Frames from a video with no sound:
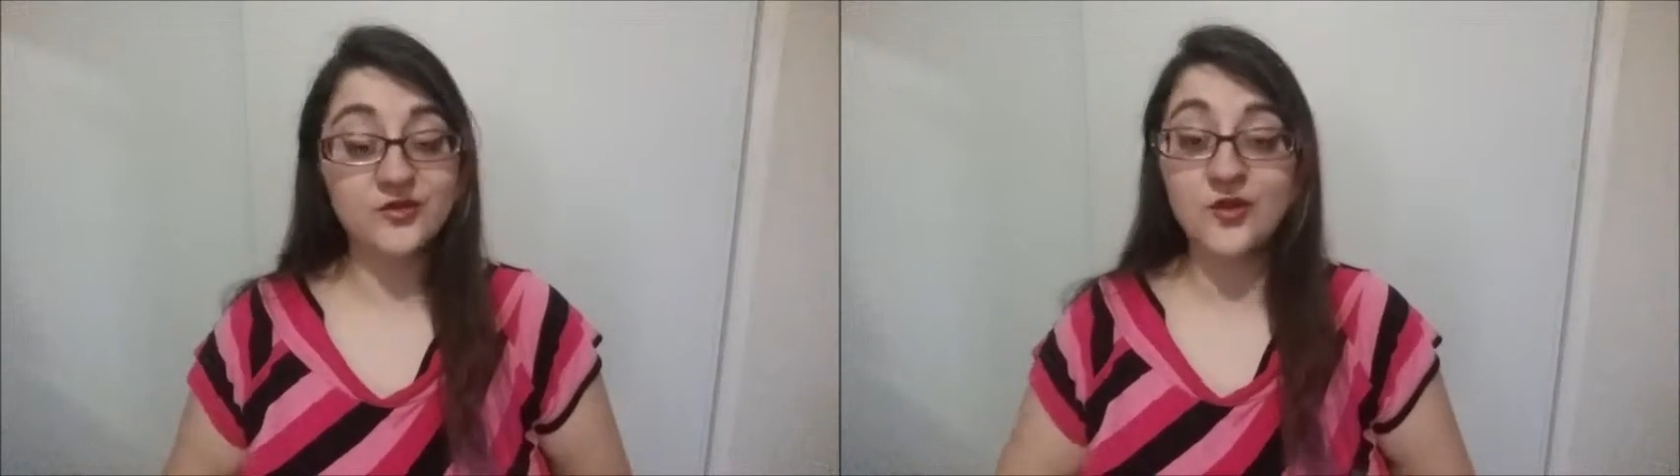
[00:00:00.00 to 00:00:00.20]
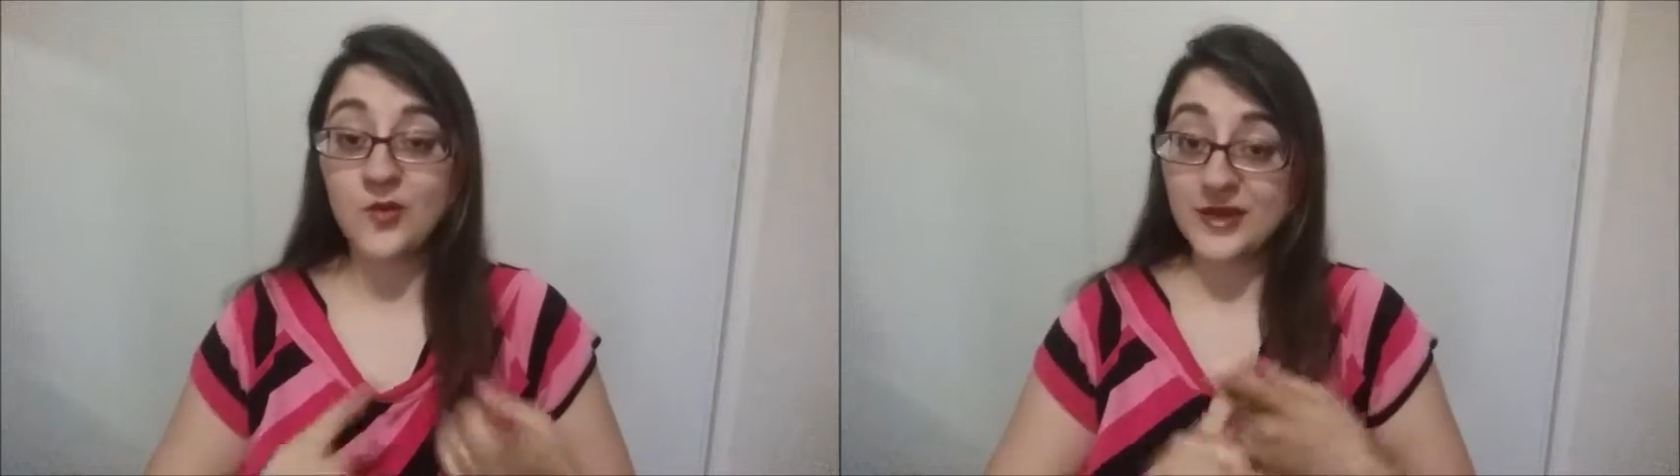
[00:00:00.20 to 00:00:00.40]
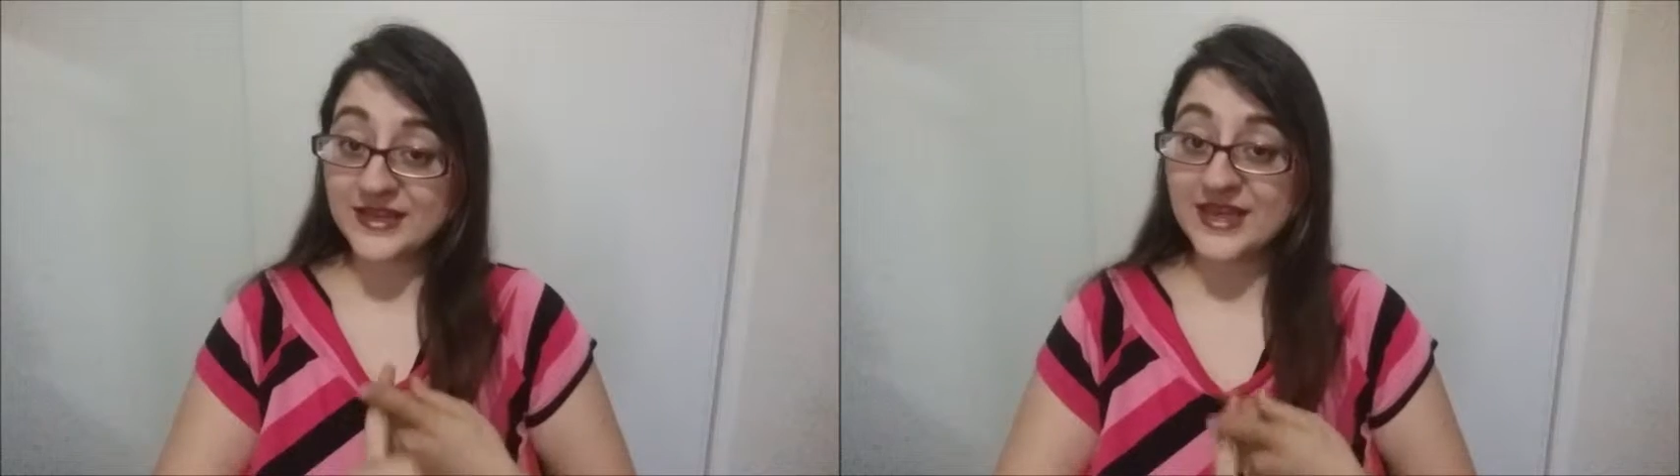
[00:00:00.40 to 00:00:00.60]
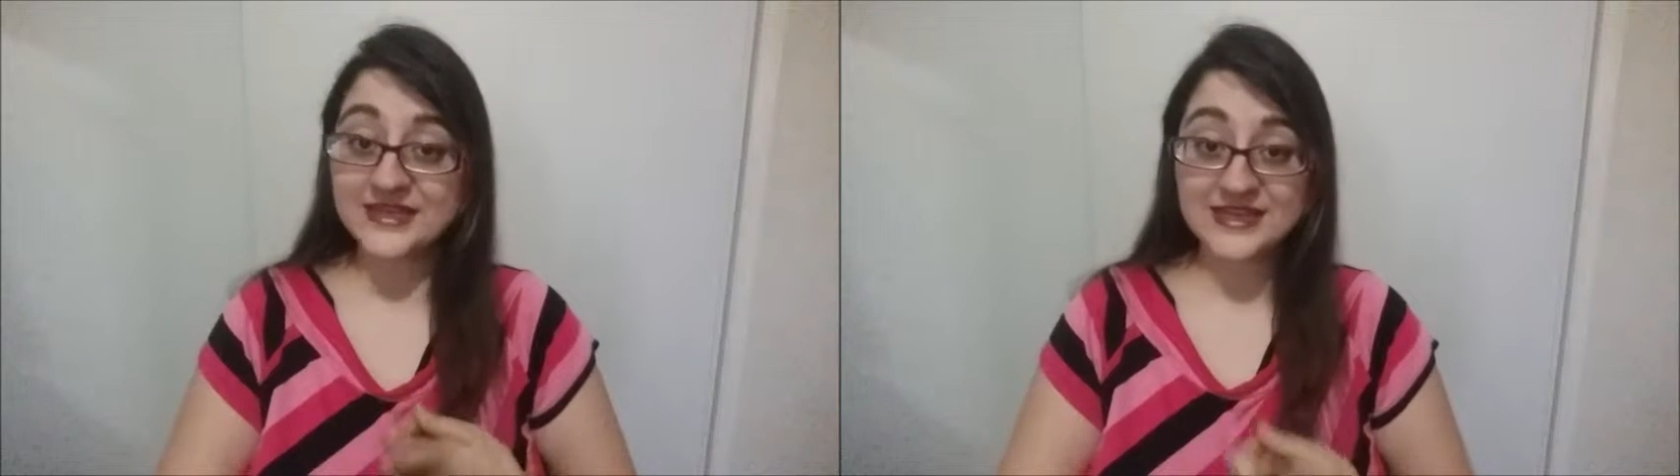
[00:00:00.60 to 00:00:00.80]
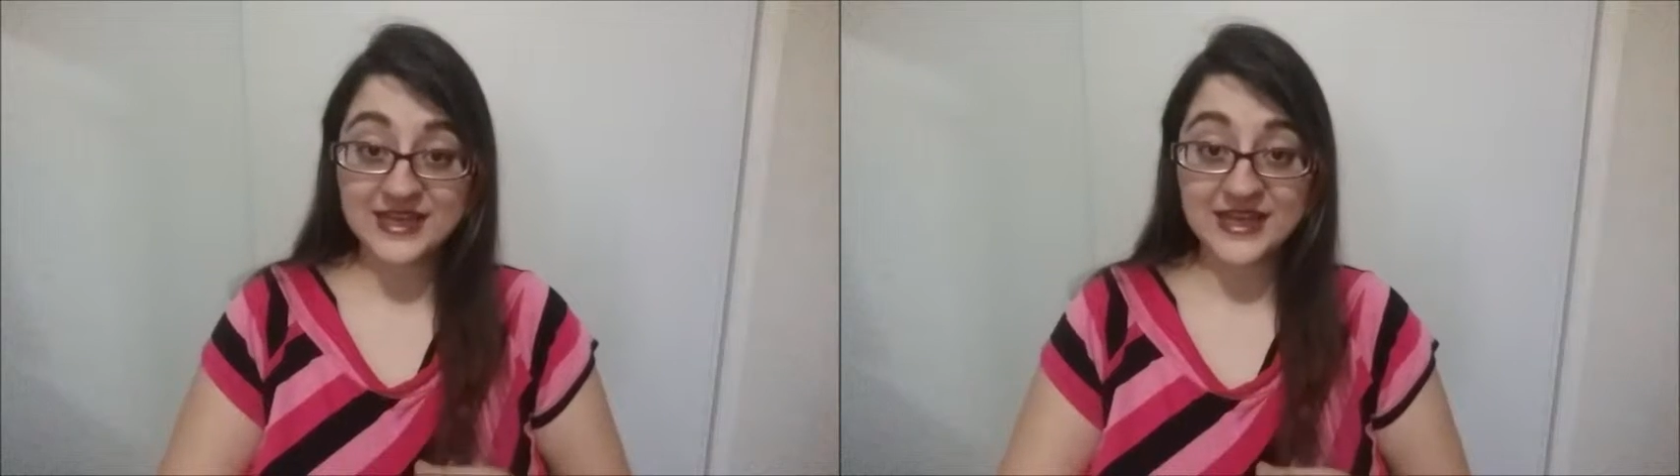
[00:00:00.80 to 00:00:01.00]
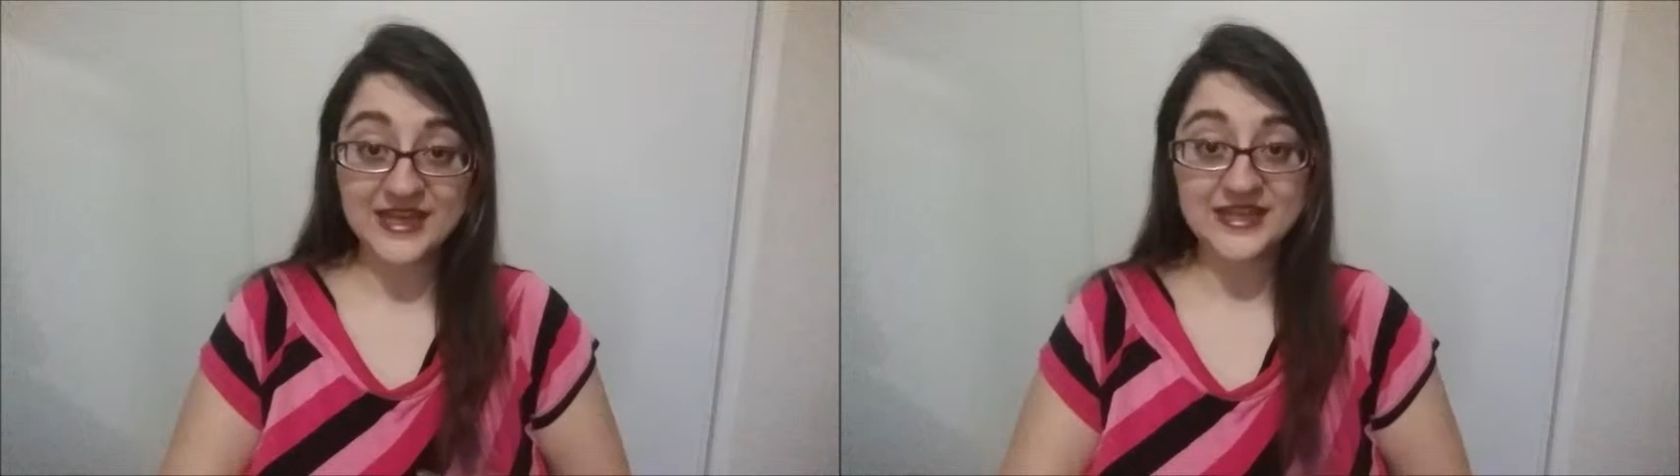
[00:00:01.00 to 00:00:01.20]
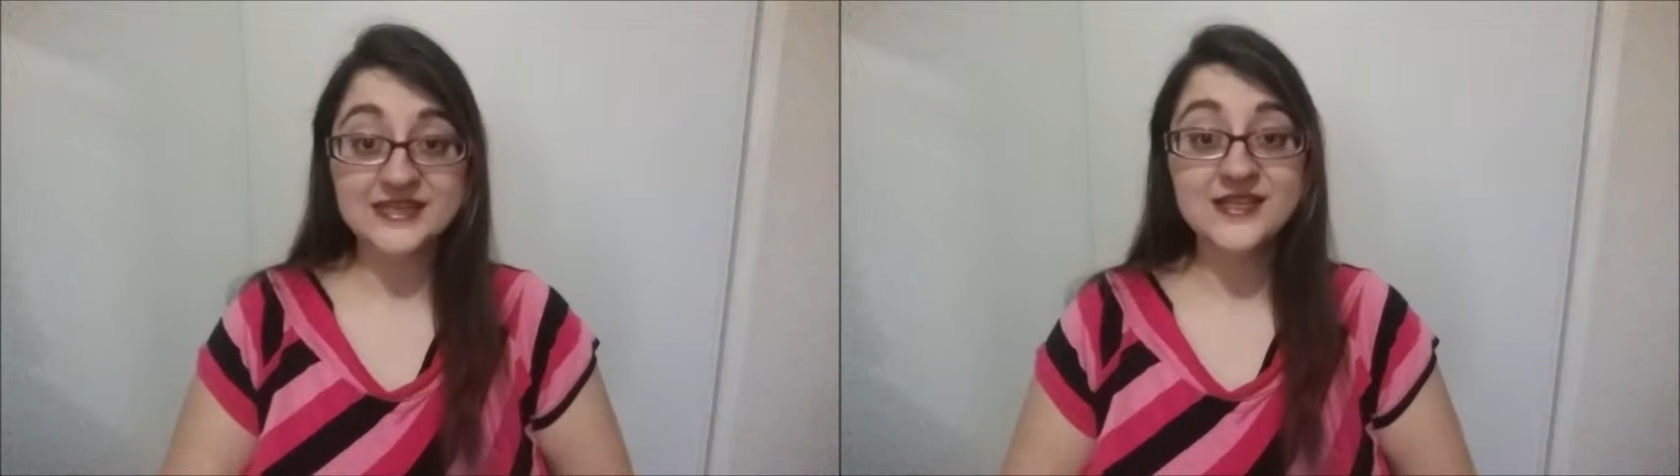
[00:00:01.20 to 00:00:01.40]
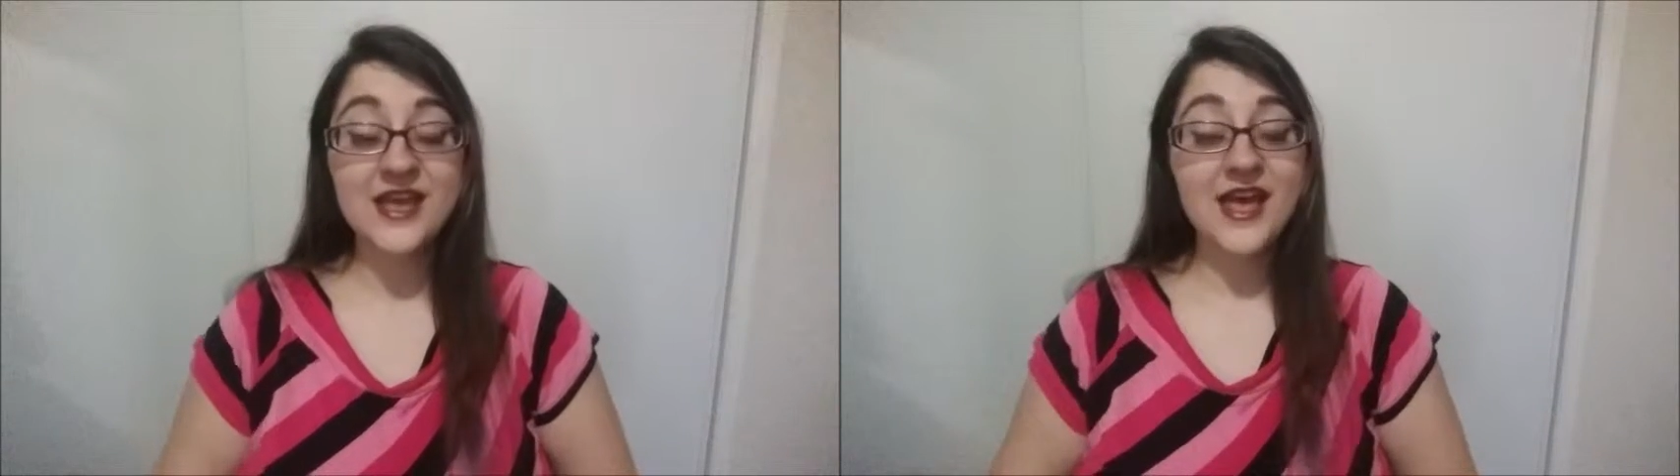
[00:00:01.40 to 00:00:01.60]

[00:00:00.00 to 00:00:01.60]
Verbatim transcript: know what candida is,